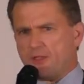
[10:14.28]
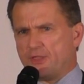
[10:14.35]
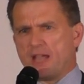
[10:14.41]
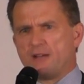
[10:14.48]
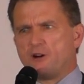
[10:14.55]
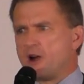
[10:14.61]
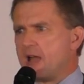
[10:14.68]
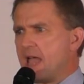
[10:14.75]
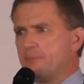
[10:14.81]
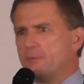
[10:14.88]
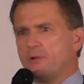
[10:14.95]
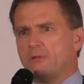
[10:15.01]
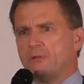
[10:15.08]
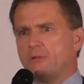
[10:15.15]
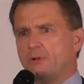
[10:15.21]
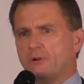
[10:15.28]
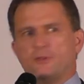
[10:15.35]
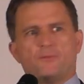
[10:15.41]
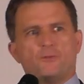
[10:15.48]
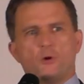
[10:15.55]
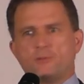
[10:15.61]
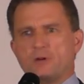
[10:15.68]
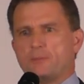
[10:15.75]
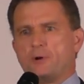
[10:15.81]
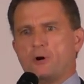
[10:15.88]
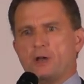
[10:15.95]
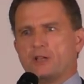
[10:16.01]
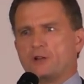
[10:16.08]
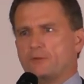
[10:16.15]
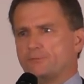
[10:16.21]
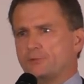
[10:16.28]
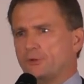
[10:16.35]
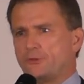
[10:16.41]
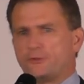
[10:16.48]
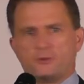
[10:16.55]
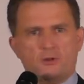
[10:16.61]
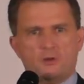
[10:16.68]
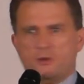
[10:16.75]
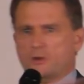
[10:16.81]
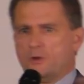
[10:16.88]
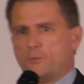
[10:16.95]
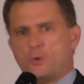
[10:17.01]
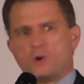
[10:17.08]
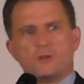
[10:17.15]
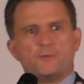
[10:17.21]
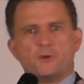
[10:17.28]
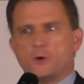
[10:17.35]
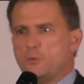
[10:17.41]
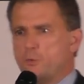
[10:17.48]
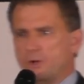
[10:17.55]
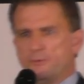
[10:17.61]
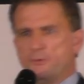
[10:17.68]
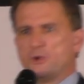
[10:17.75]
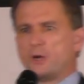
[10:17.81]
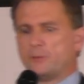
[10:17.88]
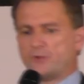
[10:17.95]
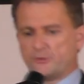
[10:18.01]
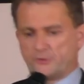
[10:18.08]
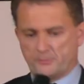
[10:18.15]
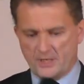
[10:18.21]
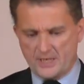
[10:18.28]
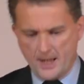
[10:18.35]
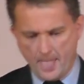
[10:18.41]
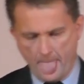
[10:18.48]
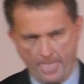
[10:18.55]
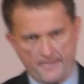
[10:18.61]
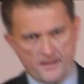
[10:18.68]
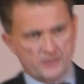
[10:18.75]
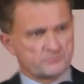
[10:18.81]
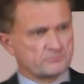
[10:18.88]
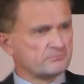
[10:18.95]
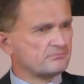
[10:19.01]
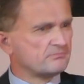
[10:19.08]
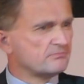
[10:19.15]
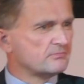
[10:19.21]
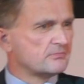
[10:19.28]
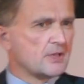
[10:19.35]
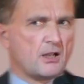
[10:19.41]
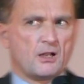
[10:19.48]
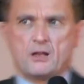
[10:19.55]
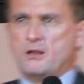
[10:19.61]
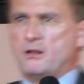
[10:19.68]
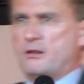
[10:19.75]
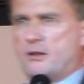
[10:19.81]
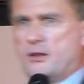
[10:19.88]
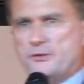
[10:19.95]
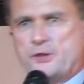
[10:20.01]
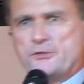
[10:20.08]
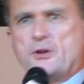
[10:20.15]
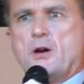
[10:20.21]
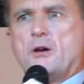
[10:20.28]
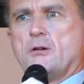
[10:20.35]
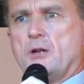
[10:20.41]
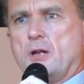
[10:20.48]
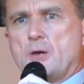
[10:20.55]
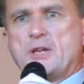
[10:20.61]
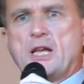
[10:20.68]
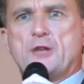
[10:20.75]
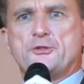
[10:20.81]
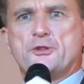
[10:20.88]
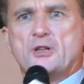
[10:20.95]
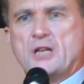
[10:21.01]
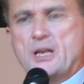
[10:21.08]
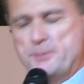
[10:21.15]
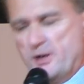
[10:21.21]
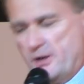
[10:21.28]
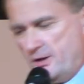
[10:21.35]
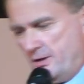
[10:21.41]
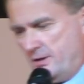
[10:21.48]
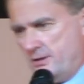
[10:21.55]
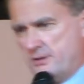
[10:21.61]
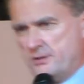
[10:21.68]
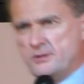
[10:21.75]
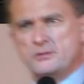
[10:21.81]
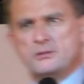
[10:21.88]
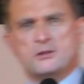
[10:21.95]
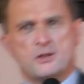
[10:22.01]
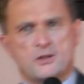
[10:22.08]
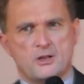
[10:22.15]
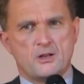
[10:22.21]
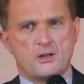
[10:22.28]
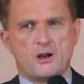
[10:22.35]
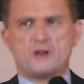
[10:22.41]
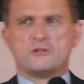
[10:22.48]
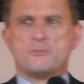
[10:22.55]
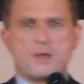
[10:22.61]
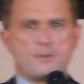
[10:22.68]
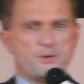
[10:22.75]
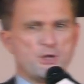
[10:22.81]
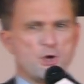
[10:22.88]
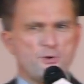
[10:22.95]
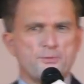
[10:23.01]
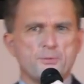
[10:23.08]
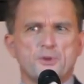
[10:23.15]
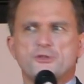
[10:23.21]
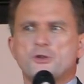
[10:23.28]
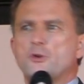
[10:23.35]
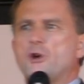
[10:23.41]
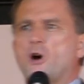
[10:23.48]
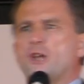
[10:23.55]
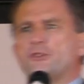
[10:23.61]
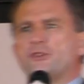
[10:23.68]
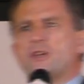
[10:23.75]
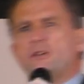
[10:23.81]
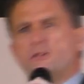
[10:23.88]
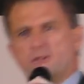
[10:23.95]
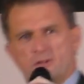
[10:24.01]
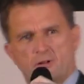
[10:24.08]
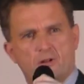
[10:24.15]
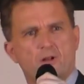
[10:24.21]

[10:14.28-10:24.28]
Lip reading: there I am at the For Britain Party Conference. One of you comes up to me and says, oh, Councillor Leppert, I remember you from the 2019